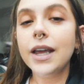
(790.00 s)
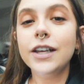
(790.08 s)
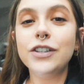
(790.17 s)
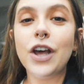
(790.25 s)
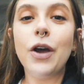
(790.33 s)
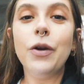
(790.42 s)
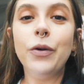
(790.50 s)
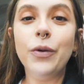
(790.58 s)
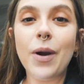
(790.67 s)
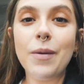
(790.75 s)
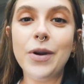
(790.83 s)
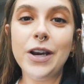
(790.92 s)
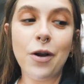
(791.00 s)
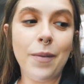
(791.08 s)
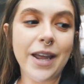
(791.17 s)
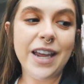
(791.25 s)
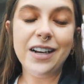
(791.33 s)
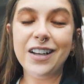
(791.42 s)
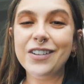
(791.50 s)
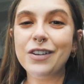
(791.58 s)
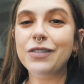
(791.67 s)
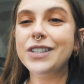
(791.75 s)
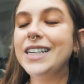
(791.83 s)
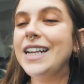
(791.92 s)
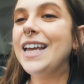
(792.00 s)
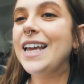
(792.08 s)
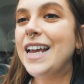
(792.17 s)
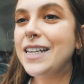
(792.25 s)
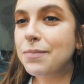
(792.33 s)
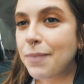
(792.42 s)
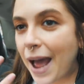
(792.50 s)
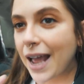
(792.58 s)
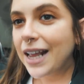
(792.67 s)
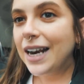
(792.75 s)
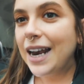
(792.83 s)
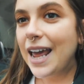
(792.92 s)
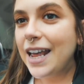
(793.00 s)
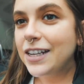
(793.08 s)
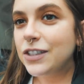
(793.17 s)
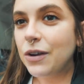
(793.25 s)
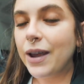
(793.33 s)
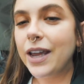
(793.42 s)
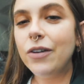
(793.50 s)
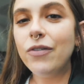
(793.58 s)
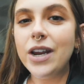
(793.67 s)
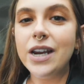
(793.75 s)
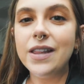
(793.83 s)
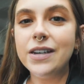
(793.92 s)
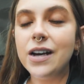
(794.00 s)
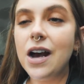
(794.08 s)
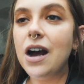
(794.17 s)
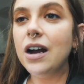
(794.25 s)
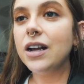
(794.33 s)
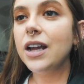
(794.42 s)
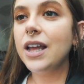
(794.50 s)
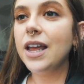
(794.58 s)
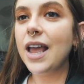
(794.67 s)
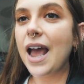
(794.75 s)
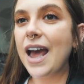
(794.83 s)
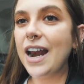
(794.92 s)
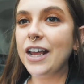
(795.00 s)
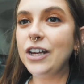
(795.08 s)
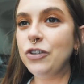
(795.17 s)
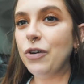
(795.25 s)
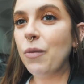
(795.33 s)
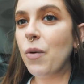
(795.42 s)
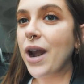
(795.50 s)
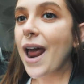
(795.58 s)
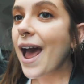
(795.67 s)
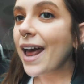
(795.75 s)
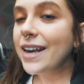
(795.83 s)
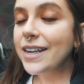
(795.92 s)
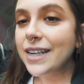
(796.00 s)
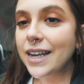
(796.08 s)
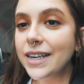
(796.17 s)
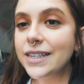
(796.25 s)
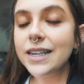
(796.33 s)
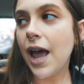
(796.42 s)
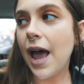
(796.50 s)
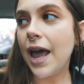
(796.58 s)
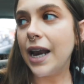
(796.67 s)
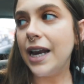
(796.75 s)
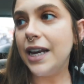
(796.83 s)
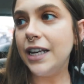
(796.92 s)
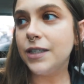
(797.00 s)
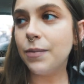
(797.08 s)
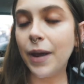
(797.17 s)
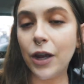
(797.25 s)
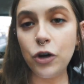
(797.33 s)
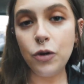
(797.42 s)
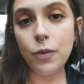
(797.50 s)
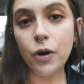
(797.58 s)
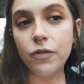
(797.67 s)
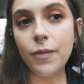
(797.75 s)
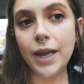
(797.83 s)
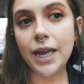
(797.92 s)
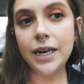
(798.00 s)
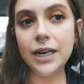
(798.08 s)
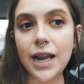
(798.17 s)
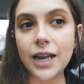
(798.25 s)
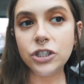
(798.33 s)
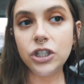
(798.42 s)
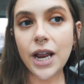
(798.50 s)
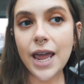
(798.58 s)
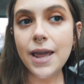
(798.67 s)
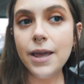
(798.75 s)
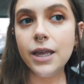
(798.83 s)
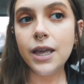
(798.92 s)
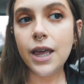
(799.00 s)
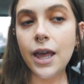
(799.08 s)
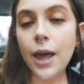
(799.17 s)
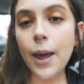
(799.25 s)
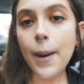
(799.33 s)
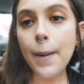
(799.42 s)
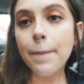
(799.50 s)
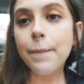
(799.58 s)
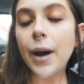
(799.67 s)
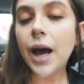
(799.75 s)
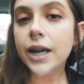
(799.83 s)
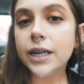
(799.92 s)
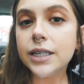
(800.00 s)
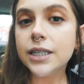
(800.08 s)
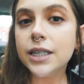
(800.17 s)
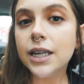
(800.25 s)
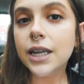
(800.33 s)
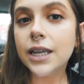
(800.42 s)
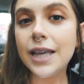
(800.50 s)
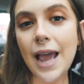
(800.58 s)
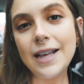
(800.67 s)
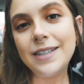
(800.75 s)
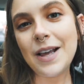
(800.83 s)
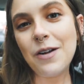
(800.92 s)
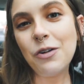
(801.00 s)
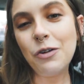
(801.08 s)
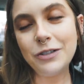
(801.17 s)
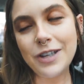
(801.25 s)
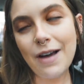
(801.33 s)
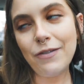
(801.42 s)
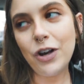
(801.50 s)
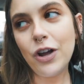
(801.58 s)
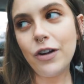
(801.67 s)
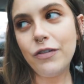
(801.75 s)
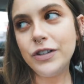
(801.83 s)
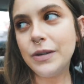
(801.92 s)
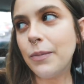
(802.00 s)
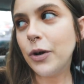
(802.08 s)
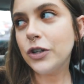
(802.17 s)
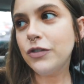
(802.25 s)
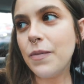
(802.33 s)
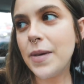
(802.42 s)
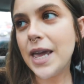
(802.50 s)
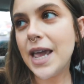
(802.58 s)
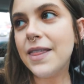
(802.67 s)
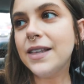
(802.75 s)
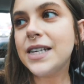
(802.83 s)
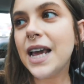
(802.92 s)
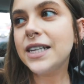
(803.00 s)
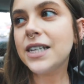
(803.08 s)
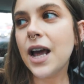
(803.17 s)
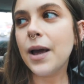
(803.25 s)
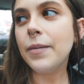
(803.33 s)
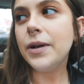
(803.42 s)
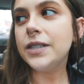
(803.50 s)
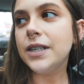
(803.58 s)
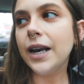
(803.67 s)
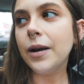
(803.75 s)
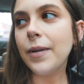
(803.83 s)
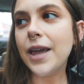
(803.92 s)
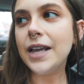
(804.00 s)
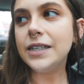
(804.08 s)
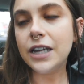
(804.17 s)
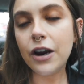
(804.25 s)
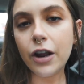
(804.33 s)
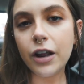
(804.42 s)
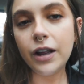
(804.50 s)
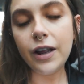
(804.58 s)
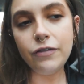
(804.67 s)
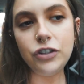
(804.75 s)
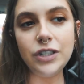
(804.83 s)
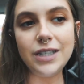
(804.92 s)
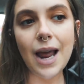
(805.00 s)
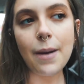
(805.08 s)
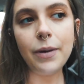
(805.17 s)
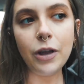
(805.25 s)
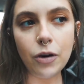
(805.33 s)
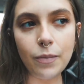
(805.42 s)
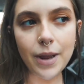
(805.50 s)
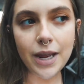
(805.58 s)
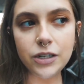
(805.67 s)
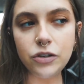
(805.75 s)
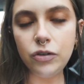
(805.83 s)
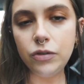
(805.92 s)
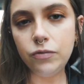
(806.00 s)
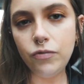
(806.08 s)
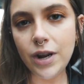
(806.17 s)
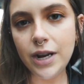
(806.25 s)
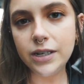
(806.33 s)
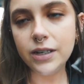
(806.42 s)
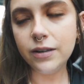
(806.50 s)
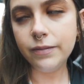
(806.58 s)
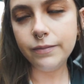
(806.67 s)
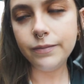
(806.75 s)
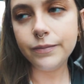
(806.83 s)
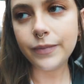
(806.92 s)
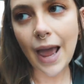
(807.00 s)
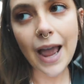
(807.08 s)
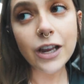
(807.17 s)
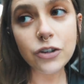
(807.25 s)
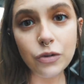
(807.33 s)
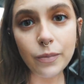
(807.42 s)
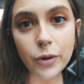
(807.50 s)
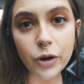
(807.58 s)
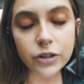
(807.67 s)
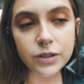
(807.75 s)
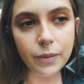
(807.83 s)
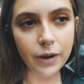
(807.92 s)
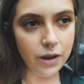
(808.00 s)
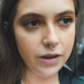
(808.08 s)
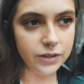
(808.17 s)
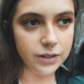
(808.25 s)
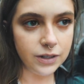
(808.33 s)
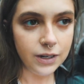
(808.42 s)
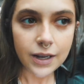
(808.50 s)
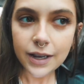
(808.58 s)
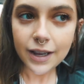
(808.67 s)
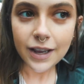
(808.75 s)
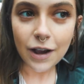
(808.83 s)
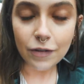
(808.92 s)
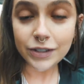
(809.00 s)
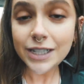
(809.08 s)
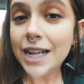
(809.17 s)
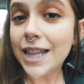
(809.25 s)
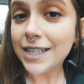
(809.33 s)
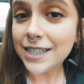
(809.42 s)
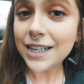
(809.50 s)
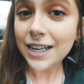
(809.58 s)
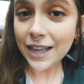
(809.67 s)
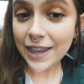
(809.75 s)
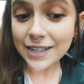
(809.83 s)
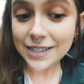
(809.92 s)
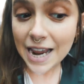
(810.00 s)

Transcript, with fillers: so I'm reading on my Kindle because obviously it's backlit so I can read in the dark and I can do it one-handed and I need to pick a new book for my Kindle actually. But yes, I'll also have a look for some books for me. In the daytime it's a little bit easier if she's napping on me to read actual books because obviously there's, there's